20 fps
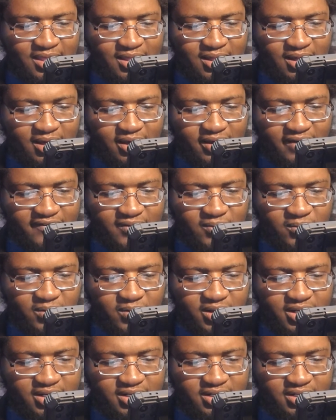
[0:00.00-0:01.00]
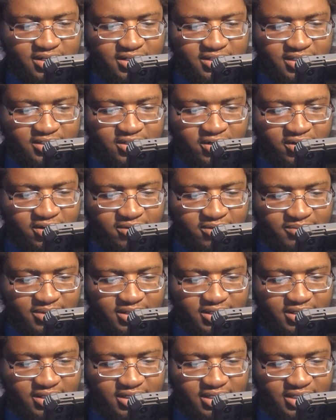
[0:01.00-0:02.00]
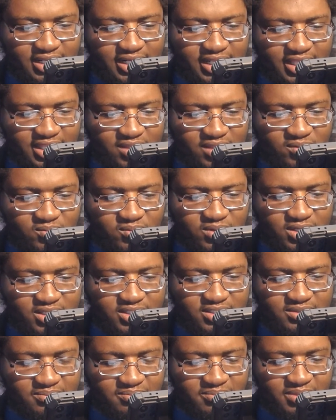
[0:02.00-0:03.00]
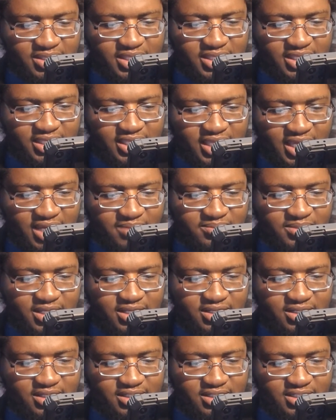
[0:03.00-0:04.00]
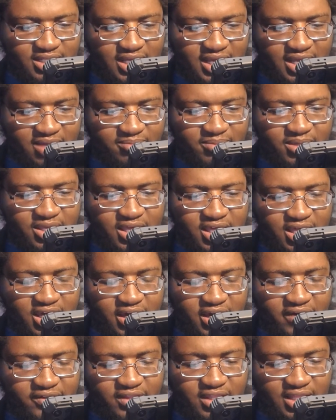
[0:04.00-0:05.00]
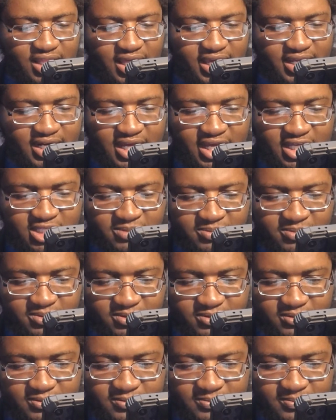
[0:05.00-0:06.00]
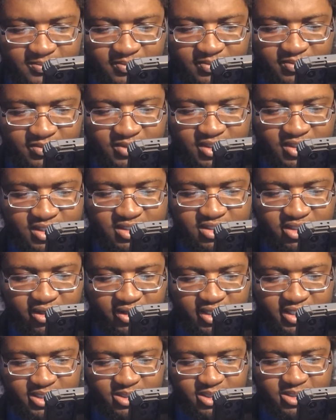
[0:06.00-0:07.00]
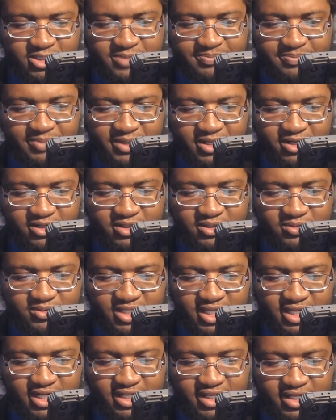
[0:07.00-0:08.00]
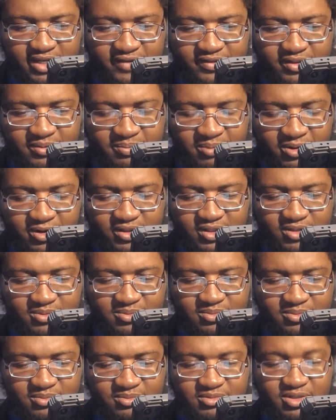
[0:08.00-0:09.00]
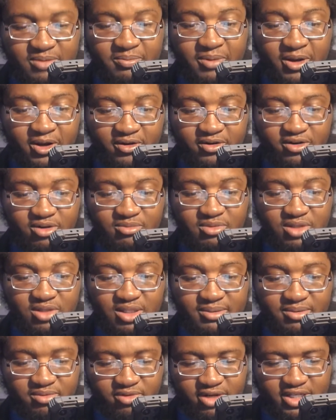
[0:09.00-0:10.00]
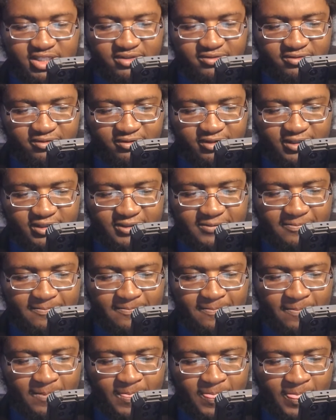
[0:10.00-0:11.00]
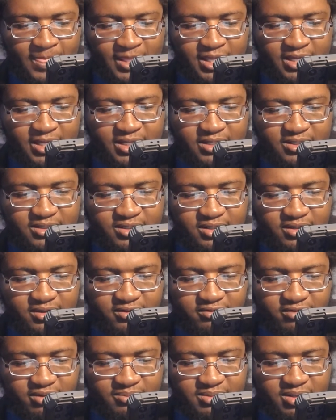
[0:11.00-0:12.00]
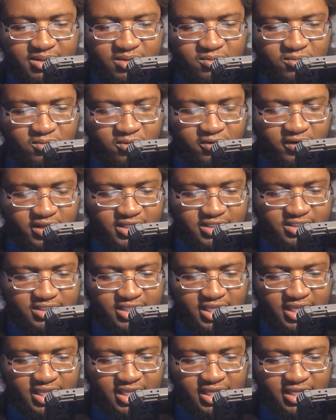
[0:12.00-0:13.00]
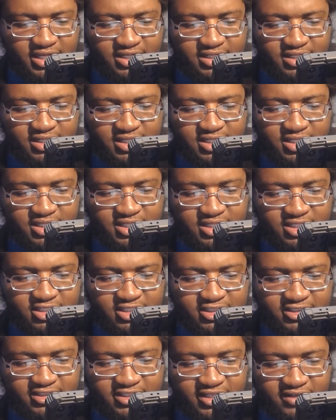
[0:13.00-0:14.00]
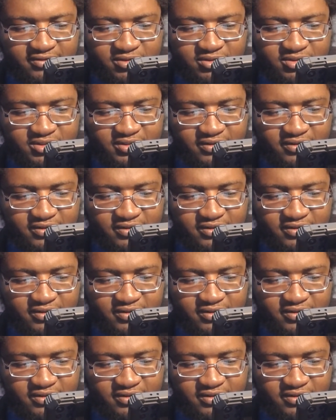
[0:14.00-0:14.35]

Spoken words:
All for One determined that he was being kept in the top of the line hospital. So he sent Spinner, lieutenant of the Paranormal Liberation Front, the Remnant Warriors, and several